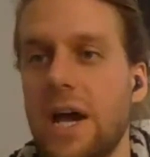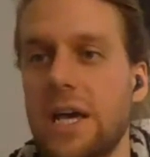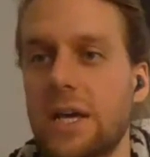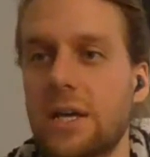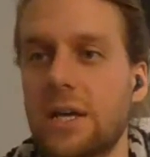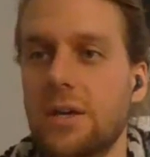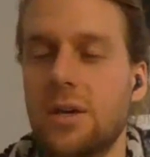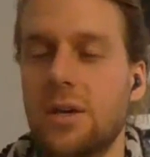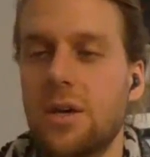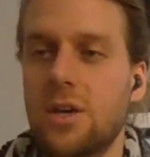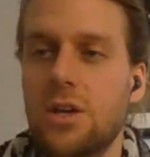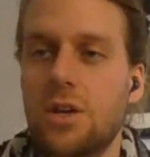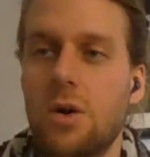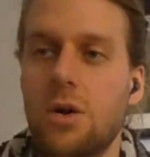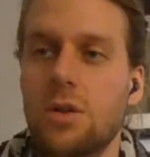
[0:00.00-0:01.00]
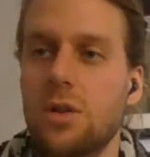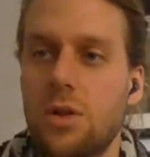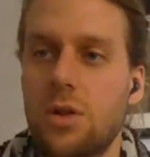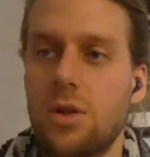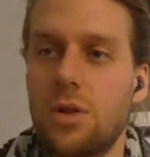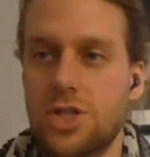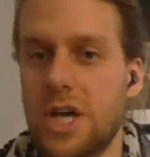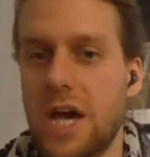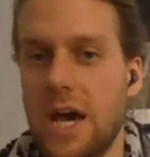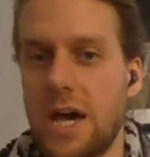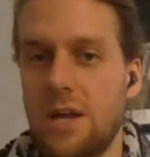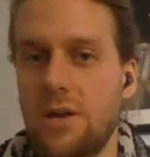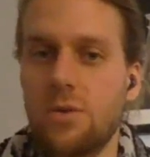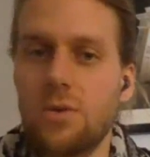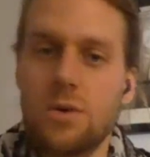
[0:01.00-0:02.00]
or Mike, on the launch
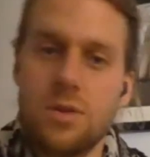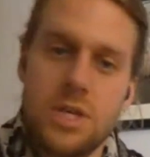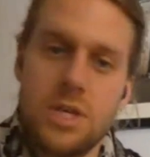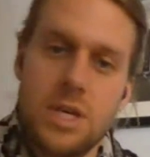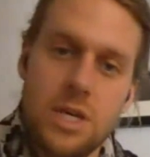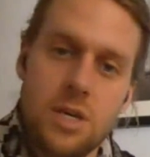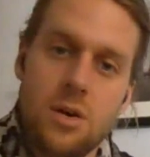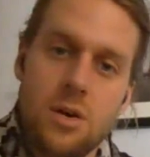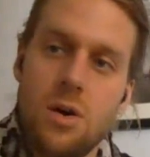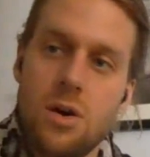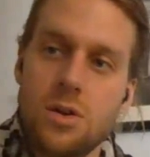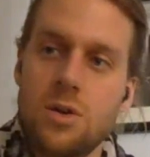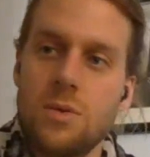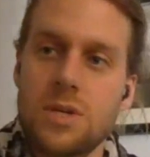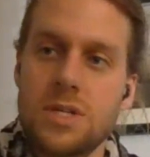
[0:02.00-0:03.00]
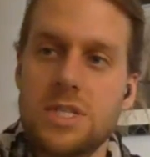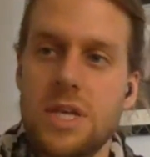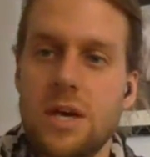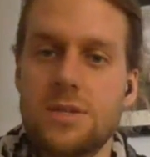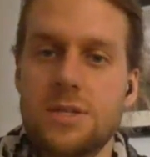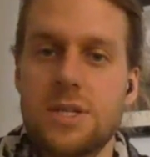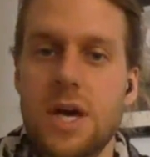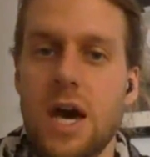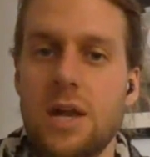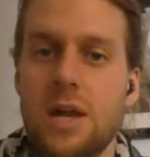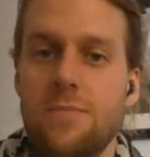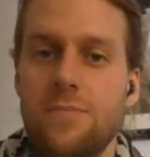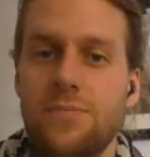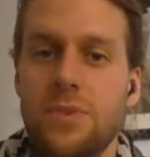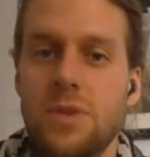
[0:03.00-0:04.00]
side or the ongoing sales side.
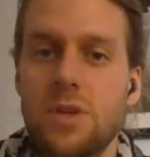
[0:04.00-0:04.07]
